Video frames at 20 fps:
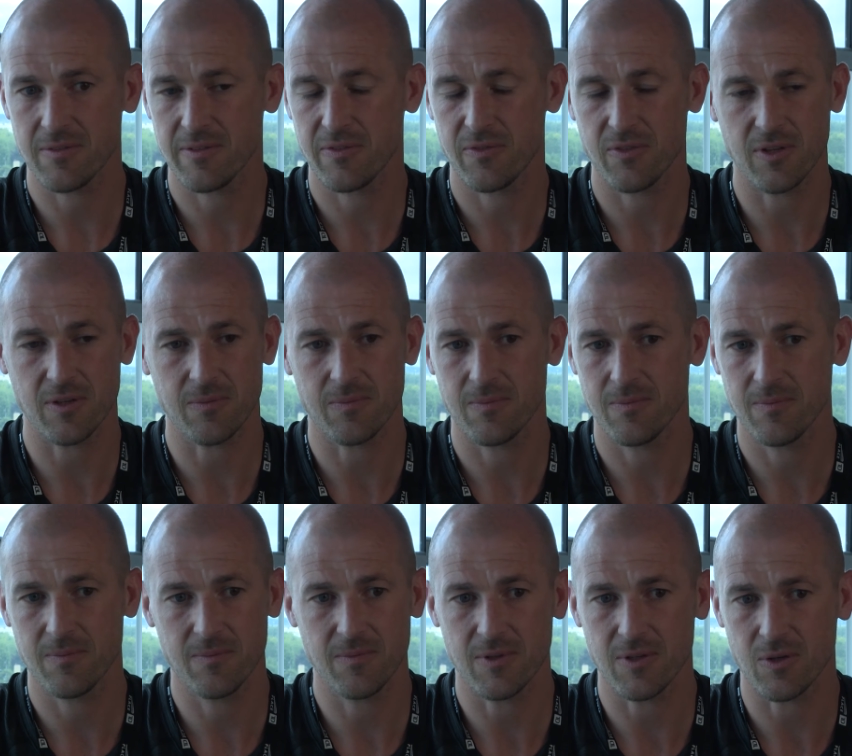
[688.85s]

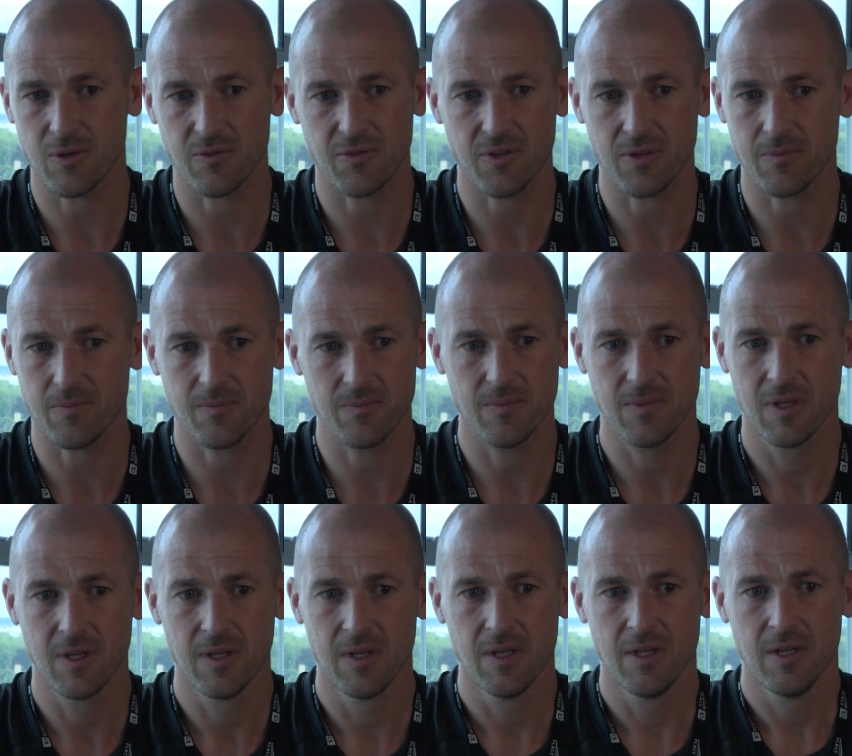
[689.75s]
you
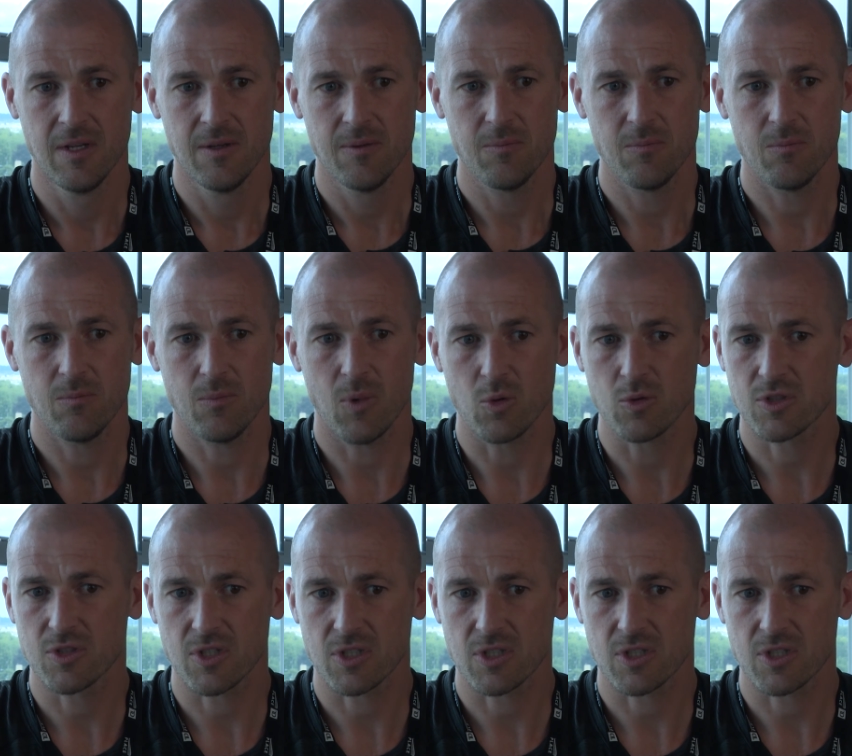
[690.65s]
most